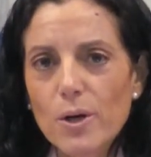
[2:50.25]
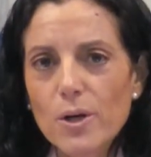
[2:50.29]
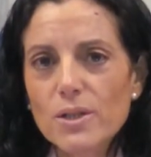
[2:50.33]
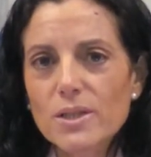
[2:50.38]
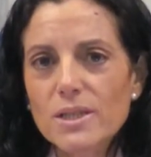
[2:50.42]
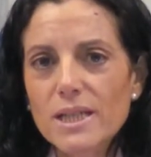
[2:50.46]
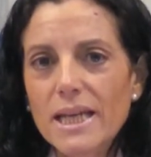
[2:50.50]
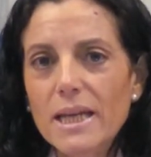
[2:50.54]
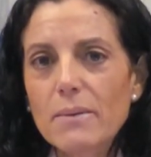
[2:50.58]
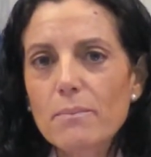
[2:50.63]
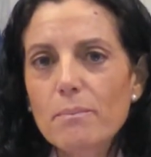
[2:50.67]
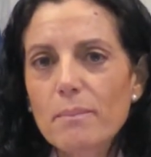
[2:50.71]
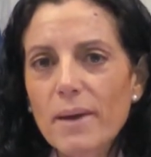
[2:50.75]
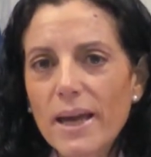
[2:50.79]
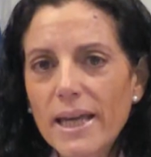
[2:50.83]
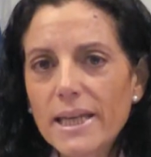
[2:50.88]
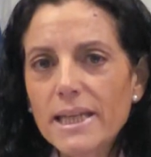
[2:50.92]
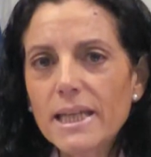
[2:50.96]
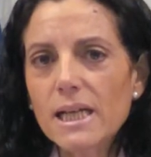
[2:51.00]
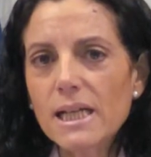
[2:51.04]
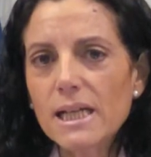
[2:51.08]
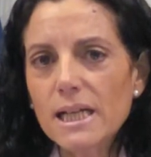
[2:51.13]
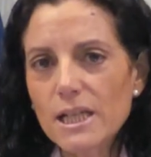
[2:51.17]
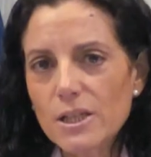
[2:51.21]
But in
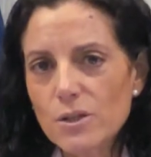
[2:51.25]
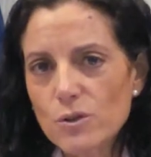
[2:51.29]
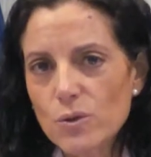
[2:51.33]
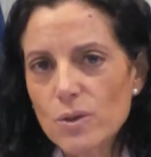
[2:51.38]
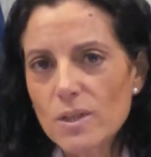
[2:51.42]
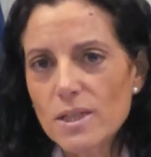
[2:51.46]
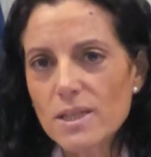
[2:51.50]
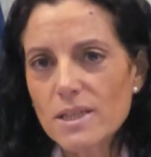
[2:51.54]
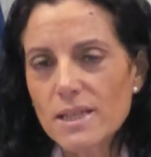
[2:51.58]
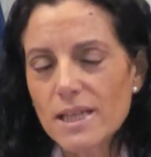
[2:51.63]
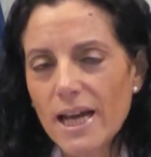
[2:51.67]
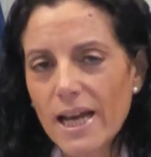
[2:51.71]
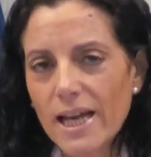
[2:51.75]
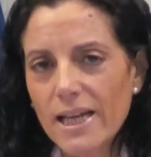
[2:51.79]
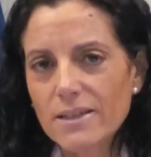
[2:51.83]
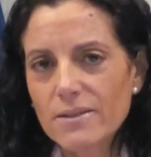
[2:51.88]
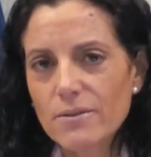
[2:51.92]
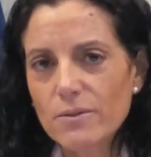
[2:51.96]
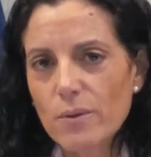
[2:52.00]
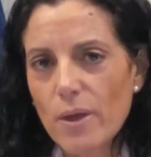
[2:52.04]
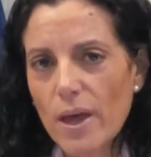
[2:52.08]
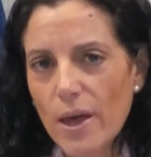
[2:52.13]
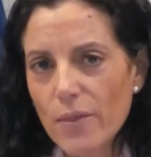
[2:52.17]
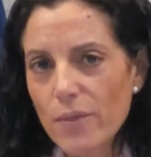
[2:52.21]
many countries,
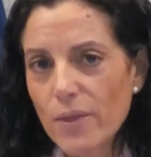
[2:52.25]
I,